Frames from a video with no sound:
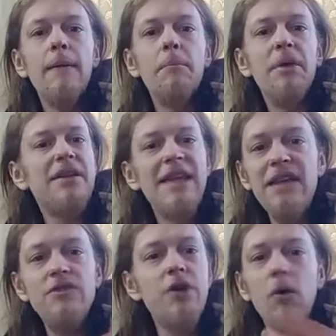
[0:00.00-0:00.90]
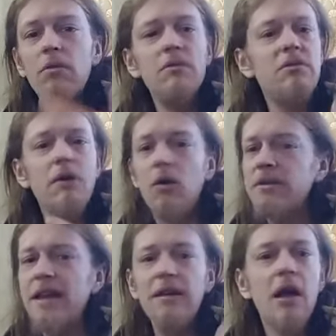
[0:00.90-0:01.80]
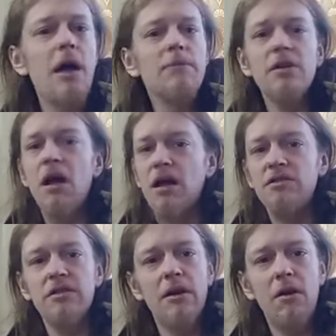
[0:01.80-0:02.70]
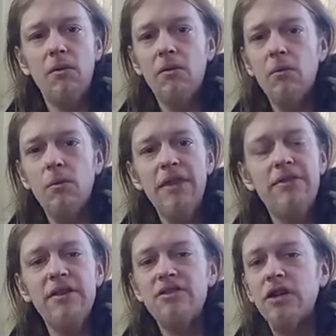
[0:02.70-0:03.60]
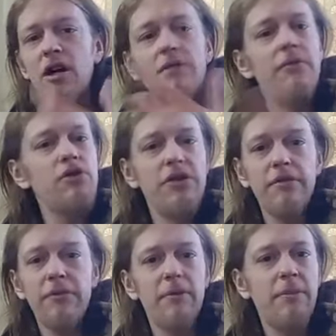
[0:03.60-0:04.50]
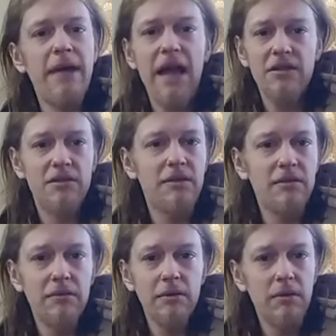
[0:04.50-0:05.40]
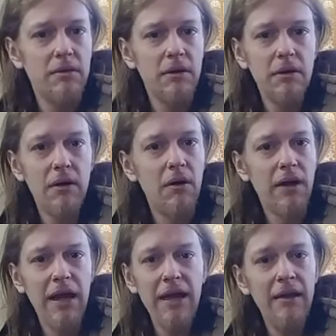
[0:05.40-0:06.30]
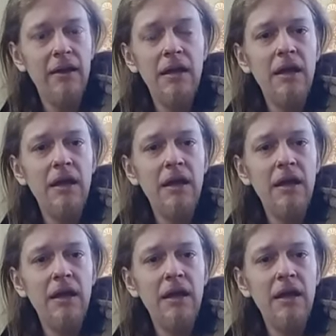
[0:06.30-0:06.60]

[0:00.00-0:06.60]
But then don't then come to us though with this hurtful shit from the past. Okay?